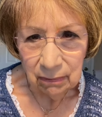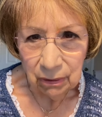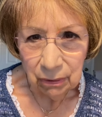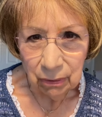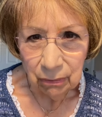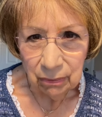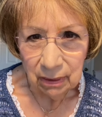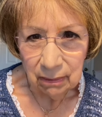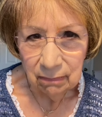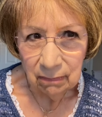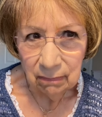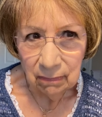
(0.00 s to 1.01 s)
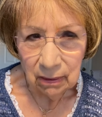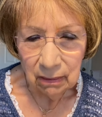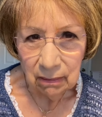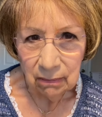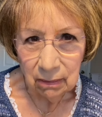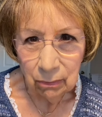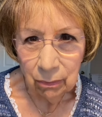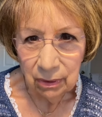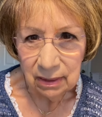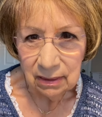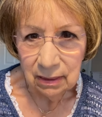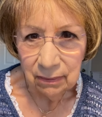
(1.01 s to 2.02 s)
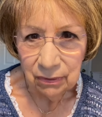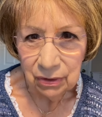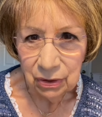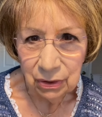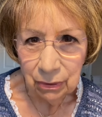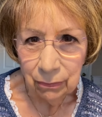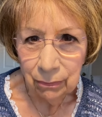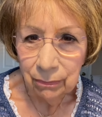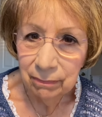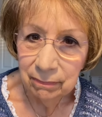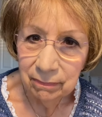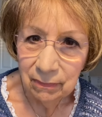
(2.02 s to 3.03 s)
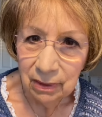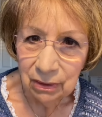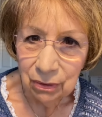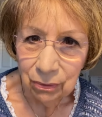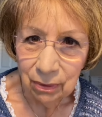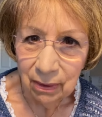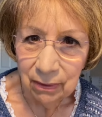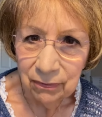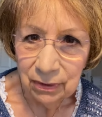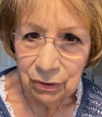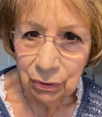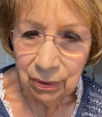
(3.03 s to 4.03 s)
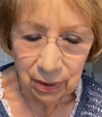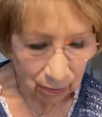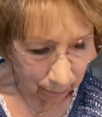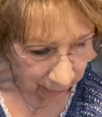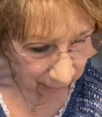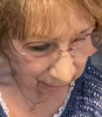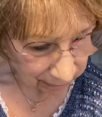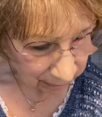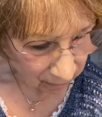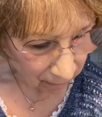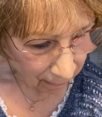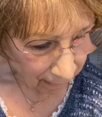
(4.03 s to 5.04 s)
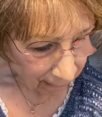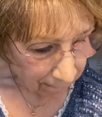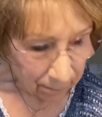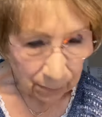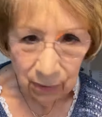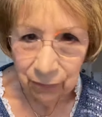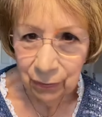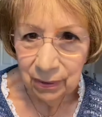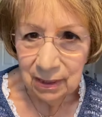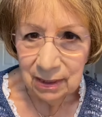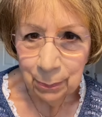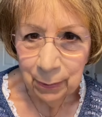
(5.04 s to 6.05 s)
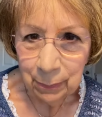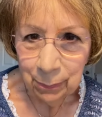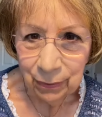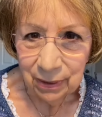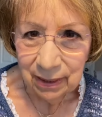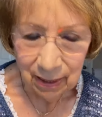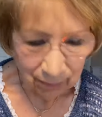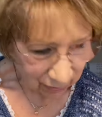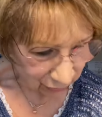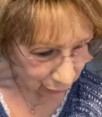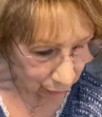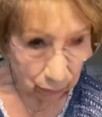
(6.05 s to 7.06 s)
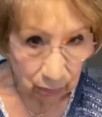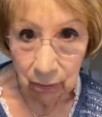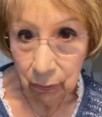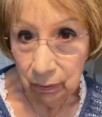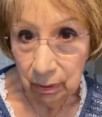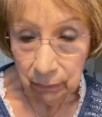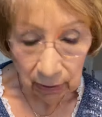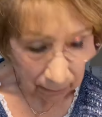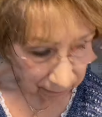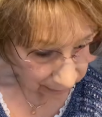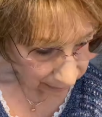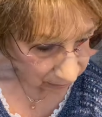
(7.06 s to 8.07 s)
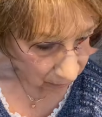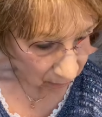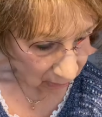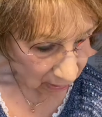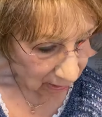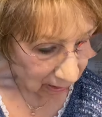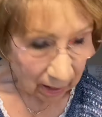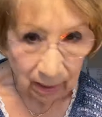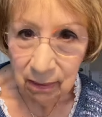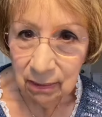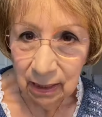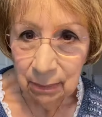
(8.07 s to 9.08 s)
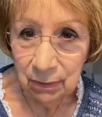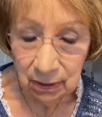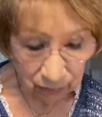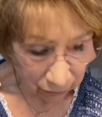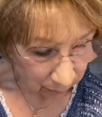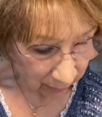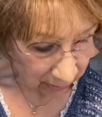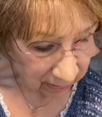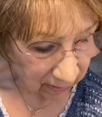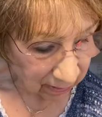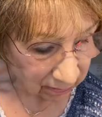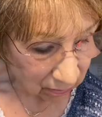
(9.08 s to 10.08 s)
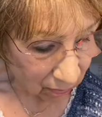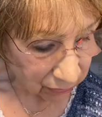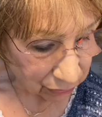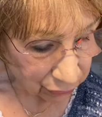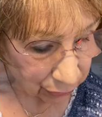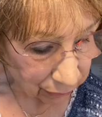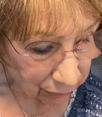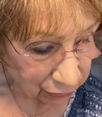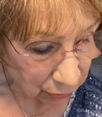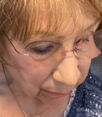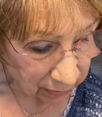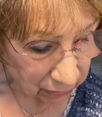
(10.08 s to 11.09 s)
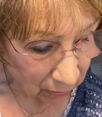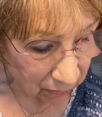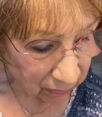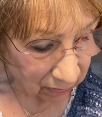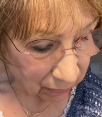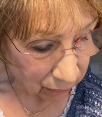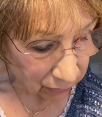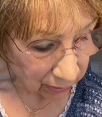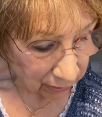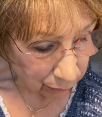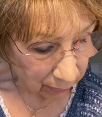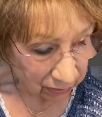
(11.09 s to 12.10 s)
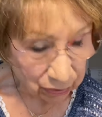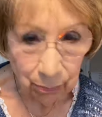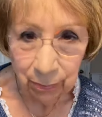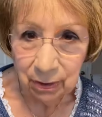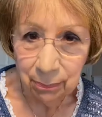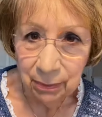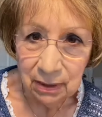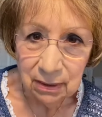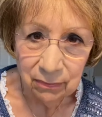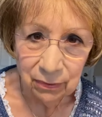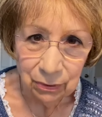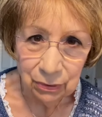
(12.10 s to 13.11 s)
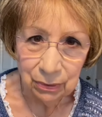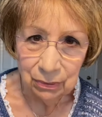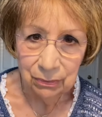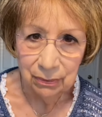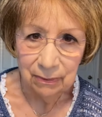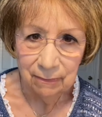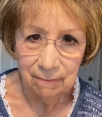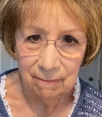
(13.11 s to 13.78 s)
you know, that uh, the Lord has given to you in your life that you care about but for these people that have the children, including me. I claim this for my kids. All your children shall be taught of the Lord, and great shall be the peace of your children.